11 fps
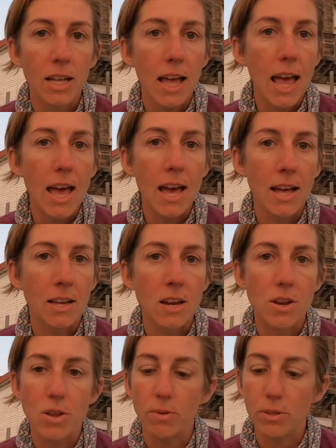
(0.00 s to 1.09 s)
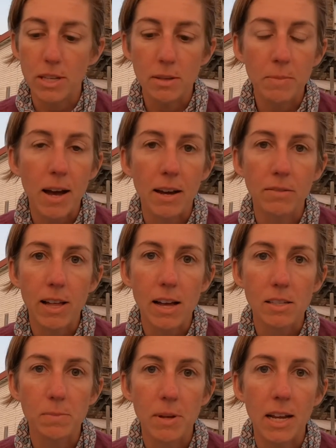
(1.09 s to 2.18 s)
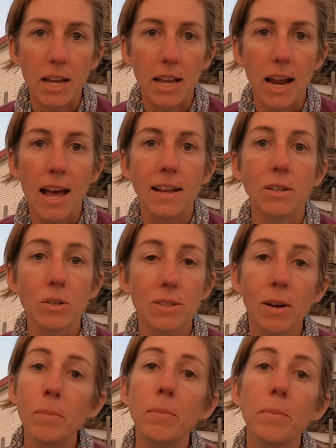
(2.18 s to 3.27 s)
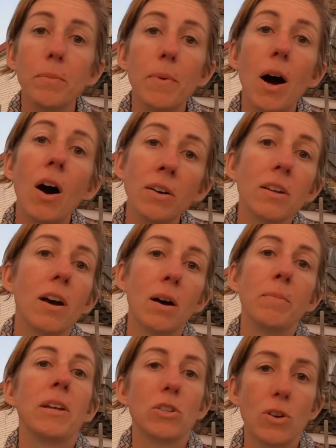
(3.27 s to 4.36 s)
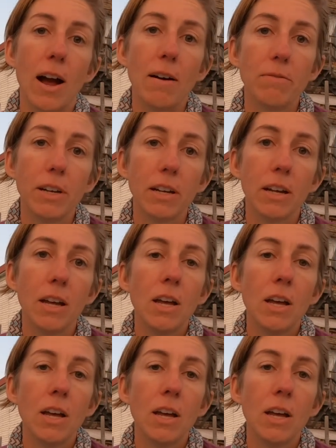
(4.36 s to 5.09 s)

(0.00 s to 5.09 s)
and you see them kind of last minute, and there's some oncoming traffic.